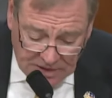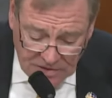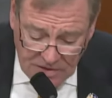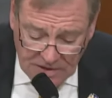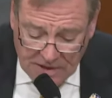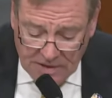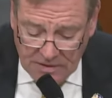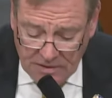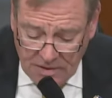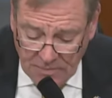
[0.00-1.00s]
Secretary
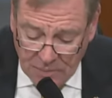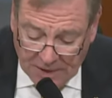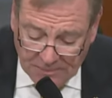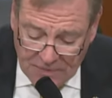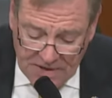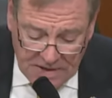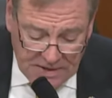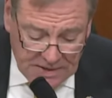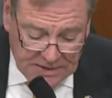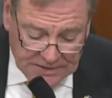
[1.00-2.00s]
Crittenbrink,
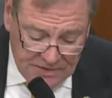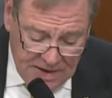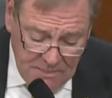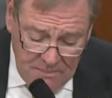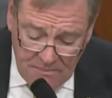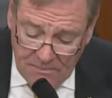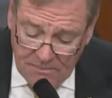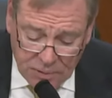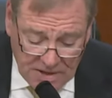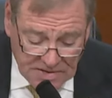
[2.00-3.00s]
the
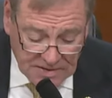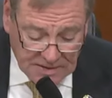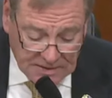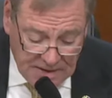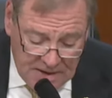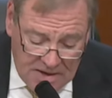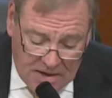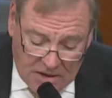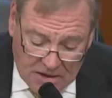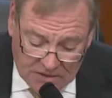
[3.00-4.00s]
then president
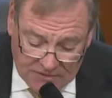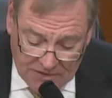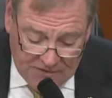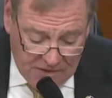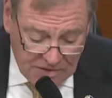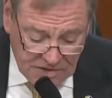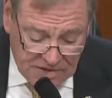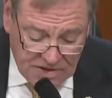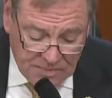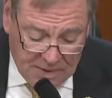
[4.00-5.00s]
of the Federated
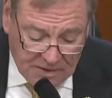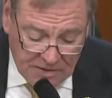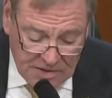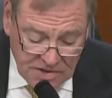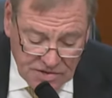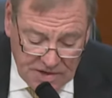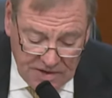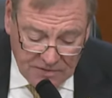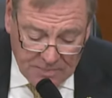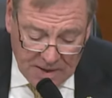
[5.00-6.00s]
States of Micronesia,
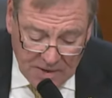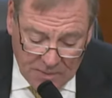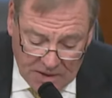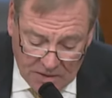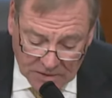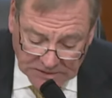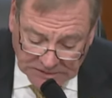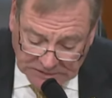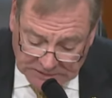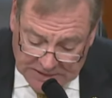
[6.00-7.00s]
David Panuelo,
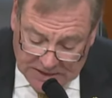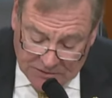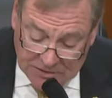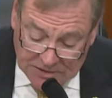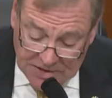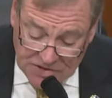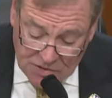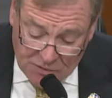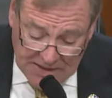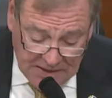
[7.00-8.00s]

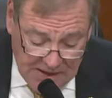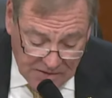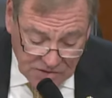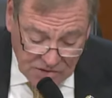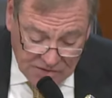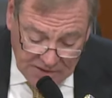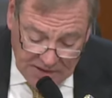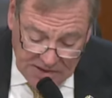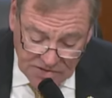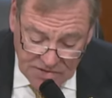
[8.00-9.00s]
released 3 letters over the
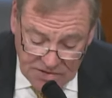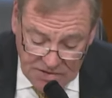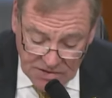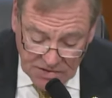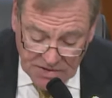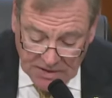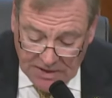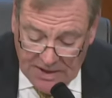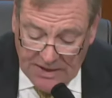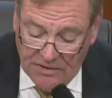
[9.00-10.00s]
last 2 years that
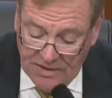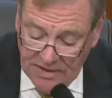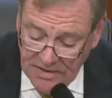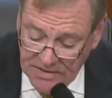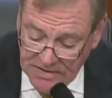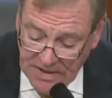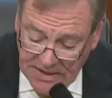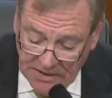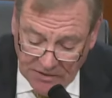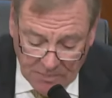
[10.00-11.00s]
laid out in
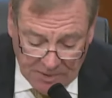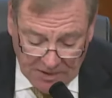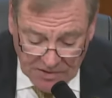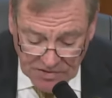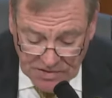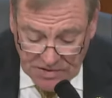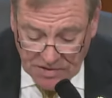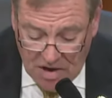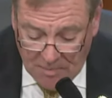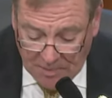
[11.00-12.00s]
detail the
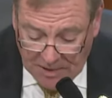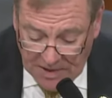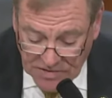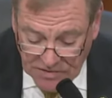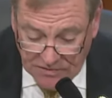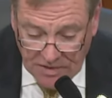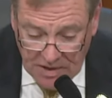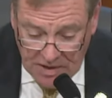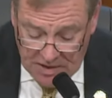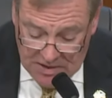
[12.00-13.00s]
PRC's comprehensive
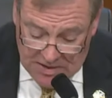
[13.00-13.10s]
